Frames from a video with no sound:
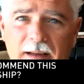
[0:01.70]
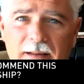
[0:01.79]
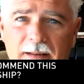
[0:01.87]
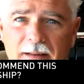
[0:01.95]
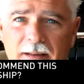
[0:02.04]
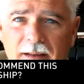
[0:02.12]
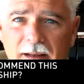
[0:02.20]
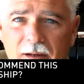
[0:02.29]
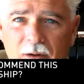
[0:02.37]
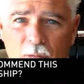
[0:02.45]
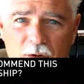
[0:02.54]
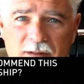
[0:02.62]
uh,
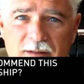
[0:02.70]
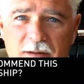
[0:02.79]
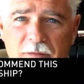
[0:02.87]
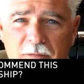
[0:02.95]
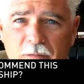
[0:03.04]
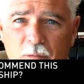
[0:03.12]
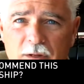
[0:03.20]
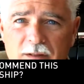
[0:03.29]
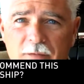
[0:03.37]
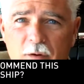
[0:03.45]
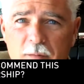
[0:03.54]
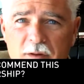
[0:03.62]
you know, Wilson's or
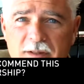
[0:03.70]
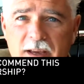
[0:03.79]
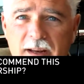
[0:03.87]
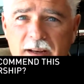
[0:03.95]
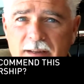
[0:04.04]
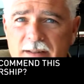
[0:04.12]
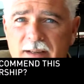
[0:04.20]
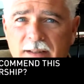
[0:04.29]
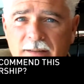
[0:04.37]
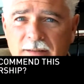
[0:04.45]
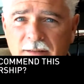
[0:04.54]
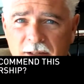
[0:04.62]
Wilson's or
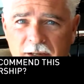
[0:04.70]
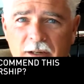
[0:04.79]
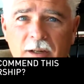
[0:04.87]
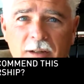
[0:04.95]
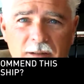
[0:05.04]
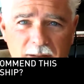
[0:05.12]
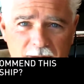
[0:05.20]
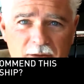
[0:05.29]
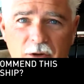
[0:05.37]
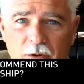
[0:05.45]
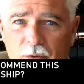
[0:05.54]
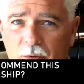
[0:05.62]
Mercedes and
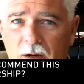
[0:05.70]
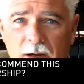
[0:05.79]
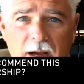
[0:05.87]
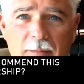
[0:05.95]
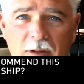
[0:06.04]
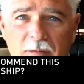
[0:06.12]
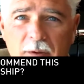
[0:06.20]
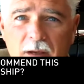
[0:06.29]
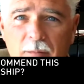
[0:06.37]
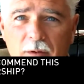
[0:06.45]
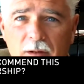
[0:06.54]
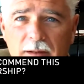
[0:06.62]
Gill to a
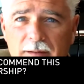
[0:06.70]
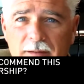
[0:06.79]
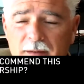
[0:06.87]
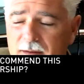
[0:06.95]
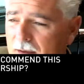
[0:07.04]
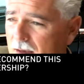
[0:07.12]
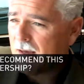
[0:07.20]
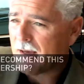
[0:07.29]
couple of people, and